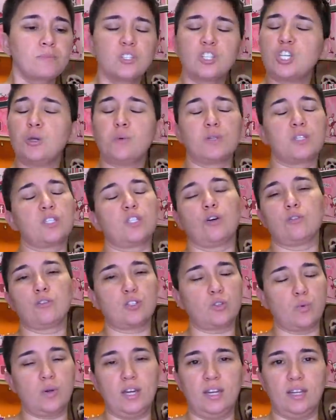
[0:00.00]
She was so
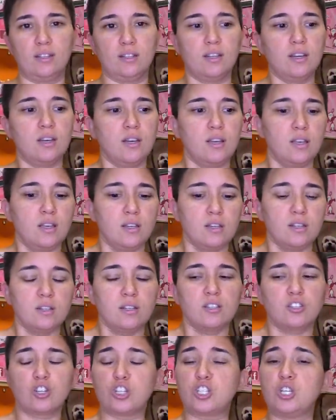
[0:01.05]
sweet.
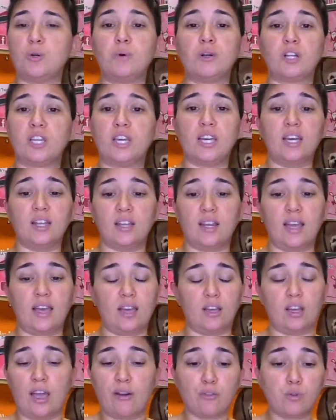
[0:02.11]
So she would get,
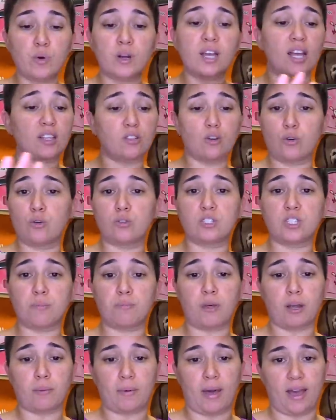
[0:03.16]
everyone got their own
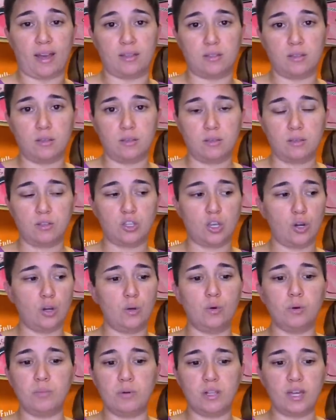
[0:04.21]
Ziploc bags. So
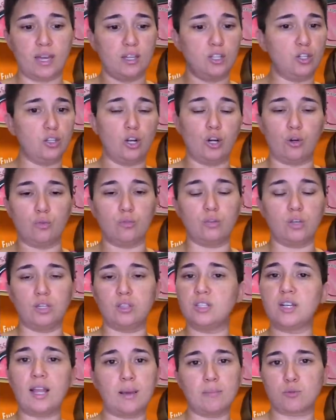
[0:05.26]
it would be like, you know,
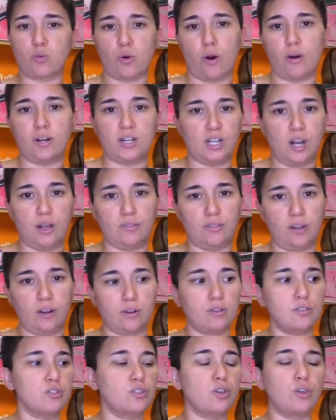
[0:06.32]
the names were already on
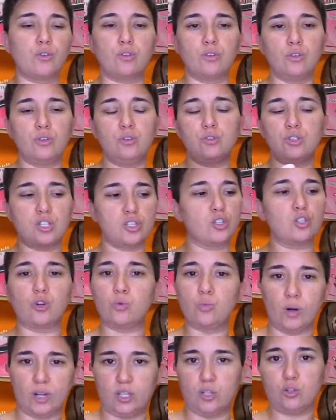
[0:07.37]
there. So you just
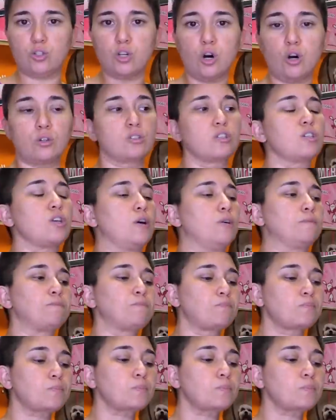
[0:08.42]
do what you're told. So